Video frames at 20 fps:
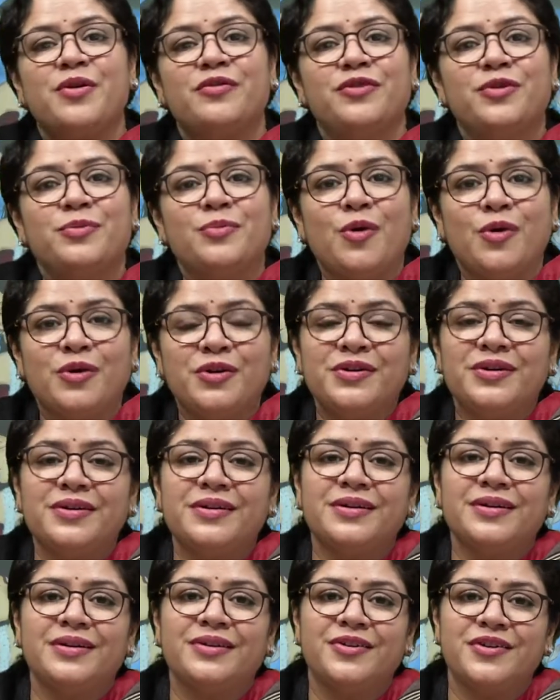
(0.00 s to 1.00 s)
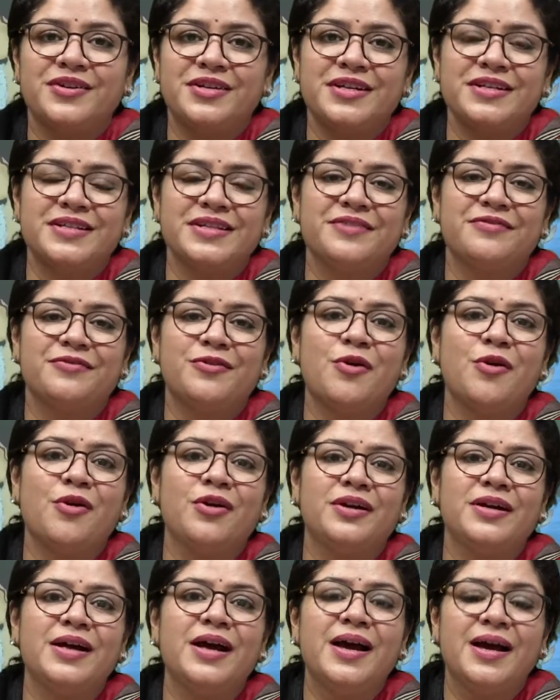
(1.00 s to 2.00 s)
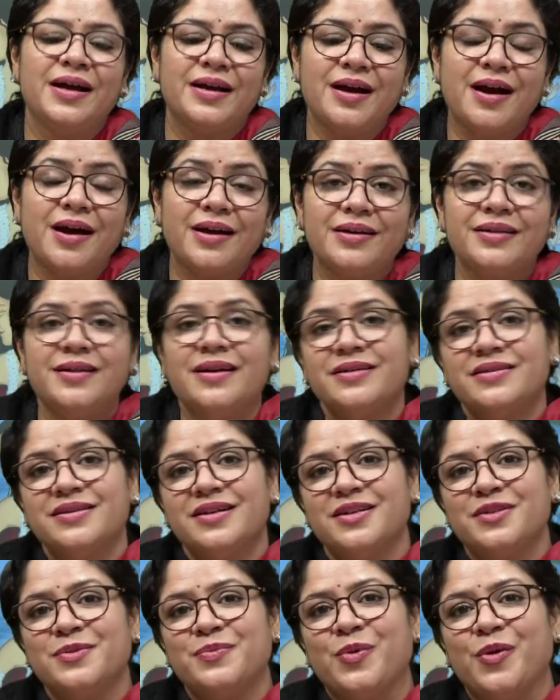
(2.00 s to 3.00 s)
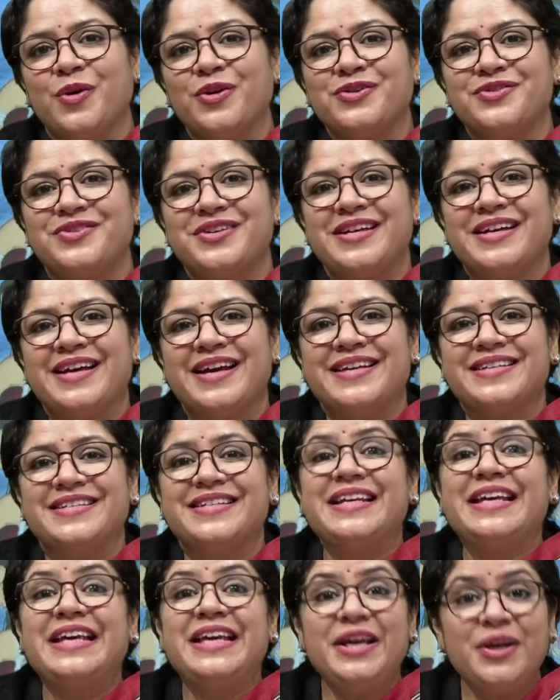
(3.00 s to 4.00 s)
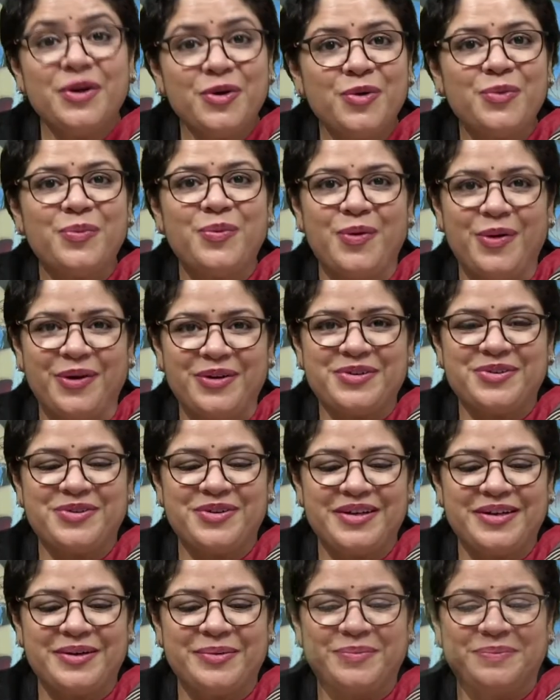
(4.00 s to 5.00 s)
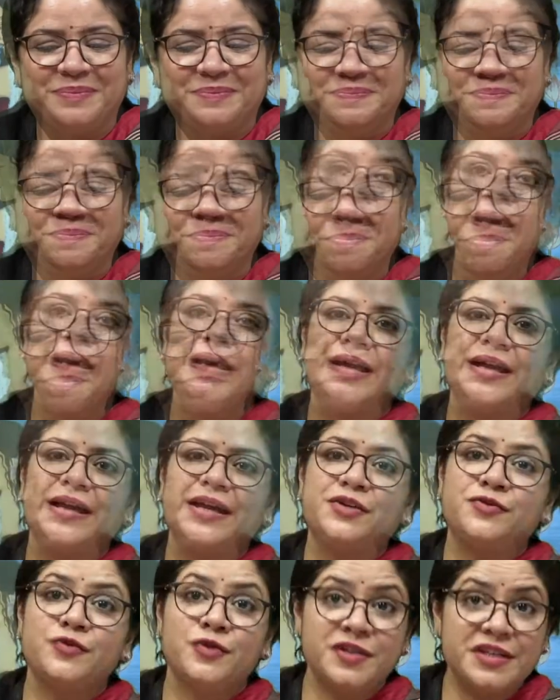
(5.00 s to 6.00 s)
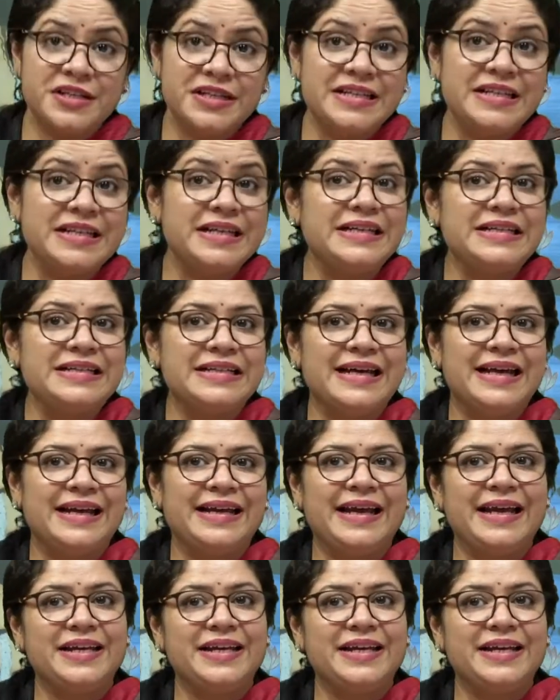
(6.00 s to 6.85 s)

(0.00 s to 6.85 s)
of the modern critics have called Kalidasa's poetry as eco poetry. It was indeed an